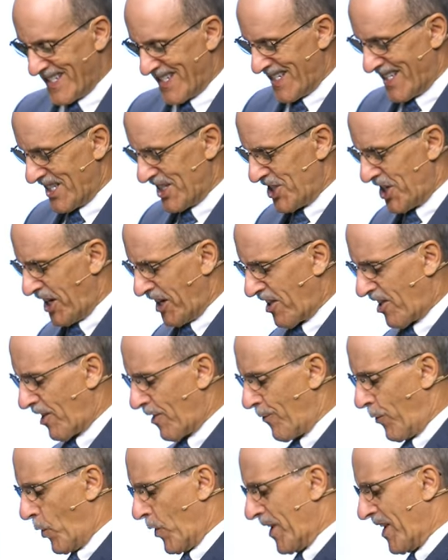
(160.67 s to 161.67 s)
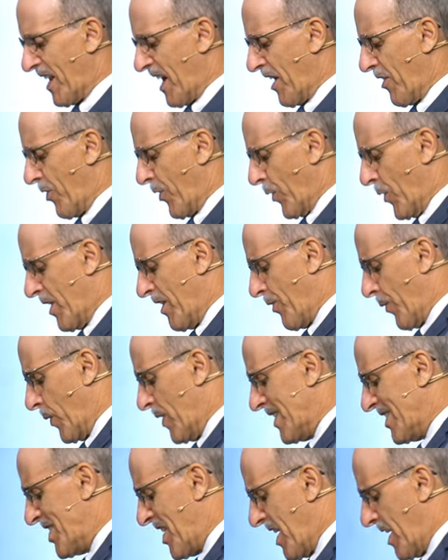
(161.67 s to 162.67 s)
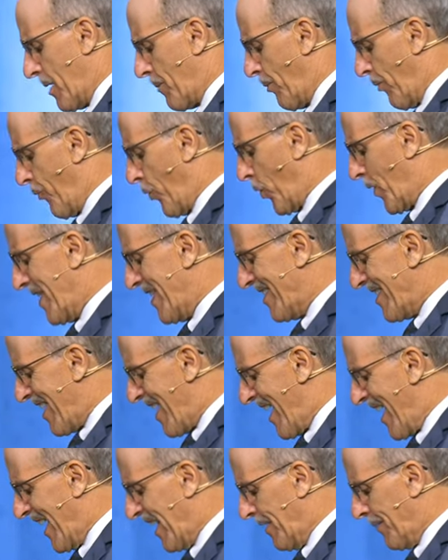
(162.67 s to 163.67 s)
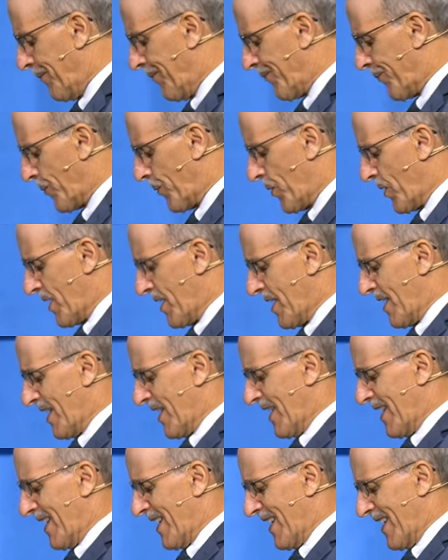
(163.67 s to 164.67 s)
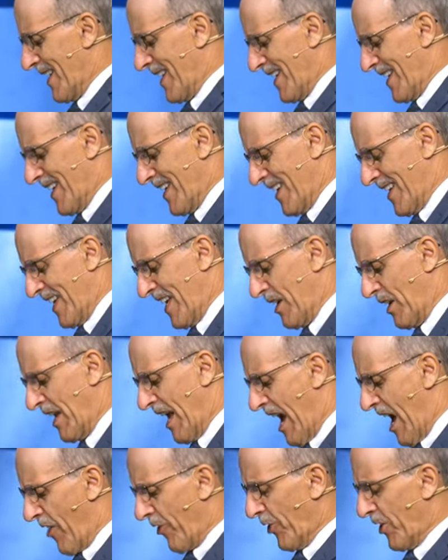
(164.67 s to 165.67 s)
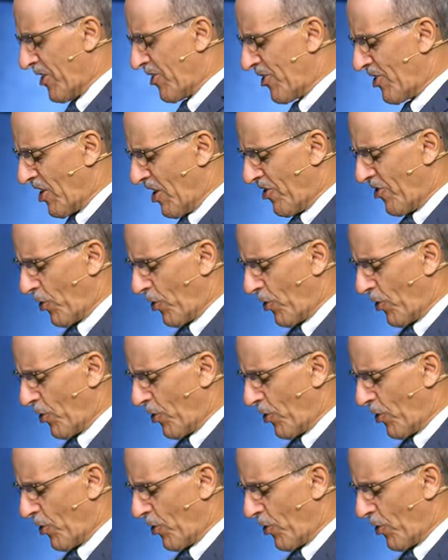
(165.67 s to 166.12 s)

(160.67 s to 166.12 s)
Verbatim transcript: In Genesis 49 33, Jacob, before he died, he gathered his sons